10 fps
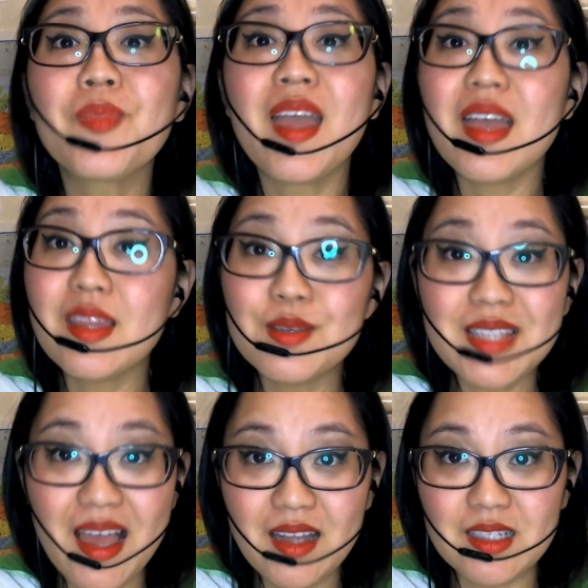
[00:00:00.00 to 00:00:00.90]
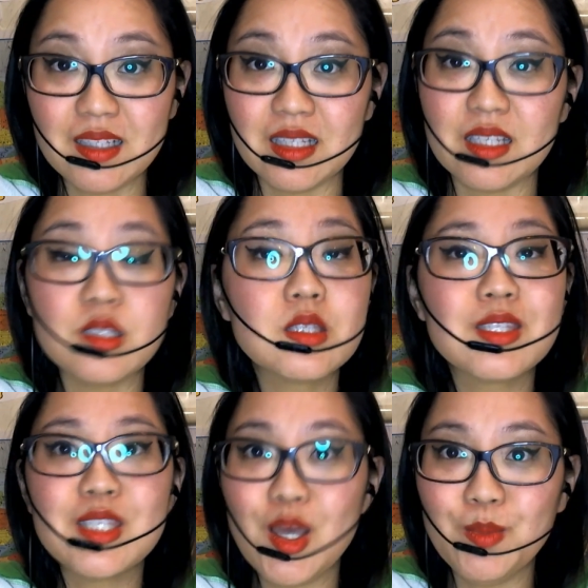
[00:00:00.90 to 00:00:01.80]
And I was actually
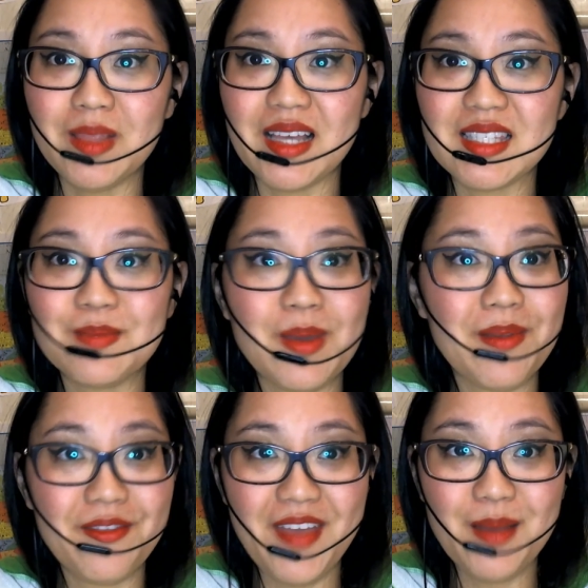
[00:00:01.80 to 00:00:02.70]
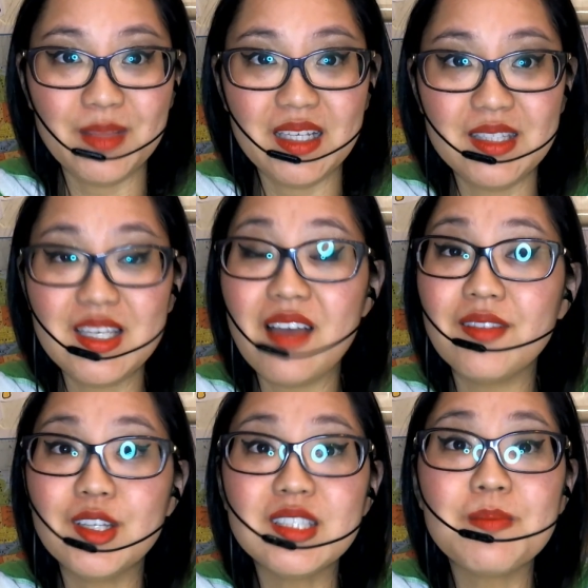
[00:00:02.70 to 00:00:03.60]
so blessed by my family to have
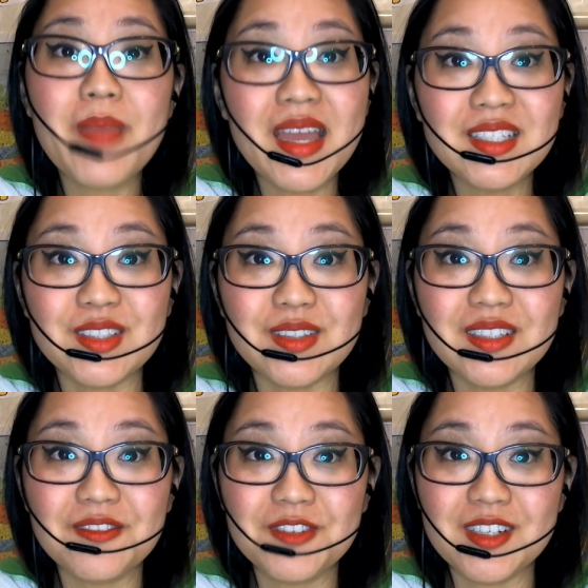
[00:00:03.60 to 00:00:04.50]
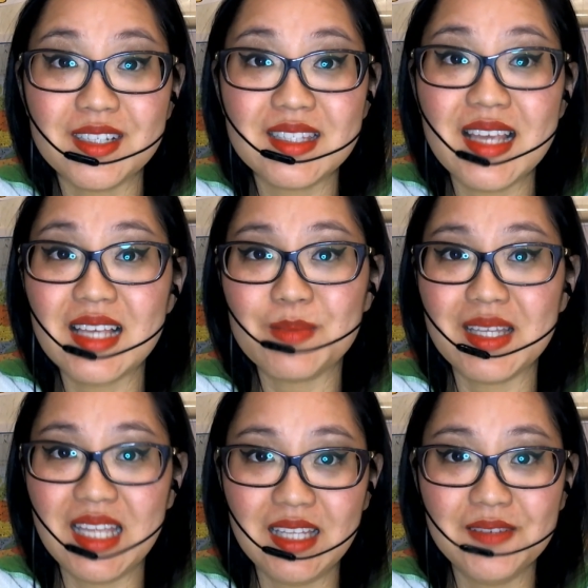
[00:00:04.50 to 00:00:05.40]
learned Mandarin first as my
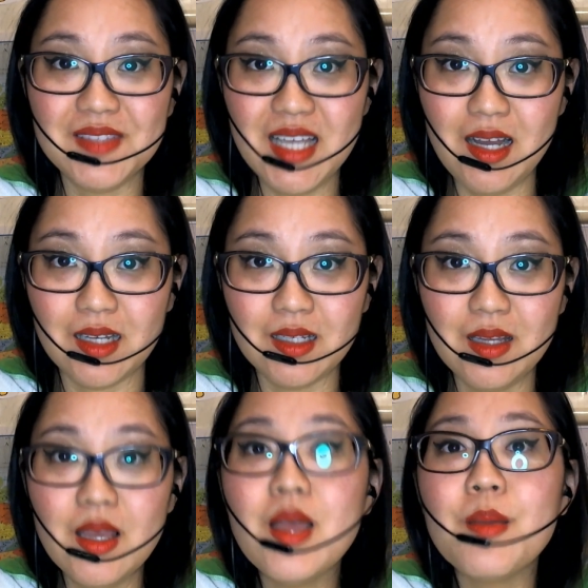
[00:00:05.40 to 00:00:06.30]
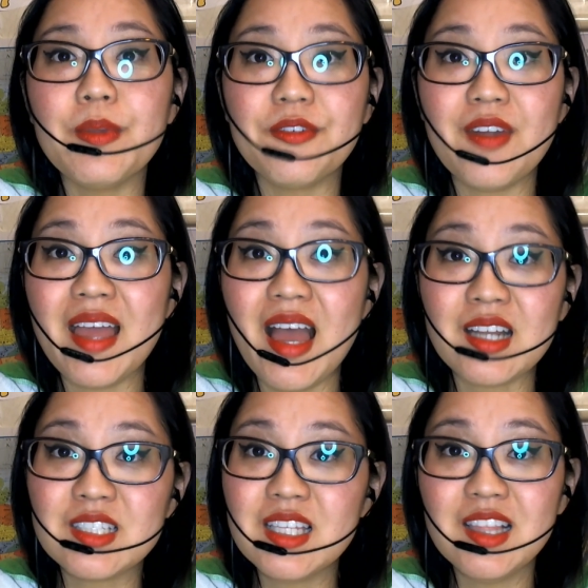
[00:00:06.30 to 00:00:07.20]
native tongue before I
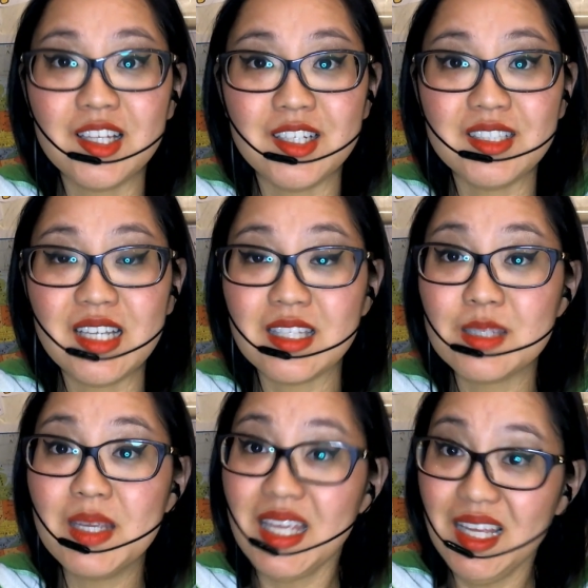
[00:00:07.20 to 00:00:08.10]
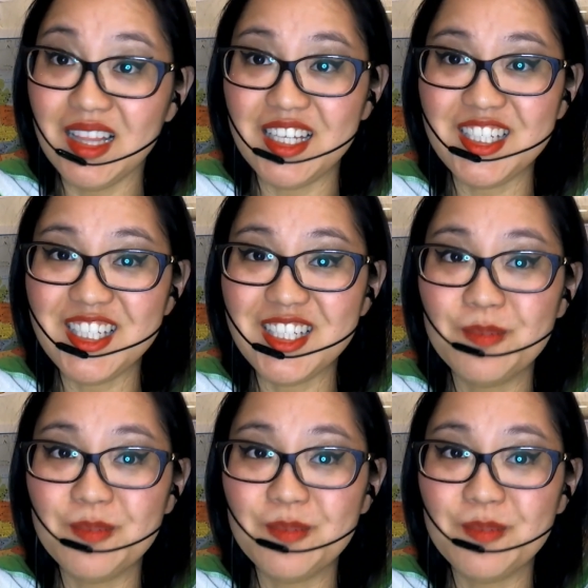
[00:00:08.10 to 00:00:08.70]
actually learned how to speak English.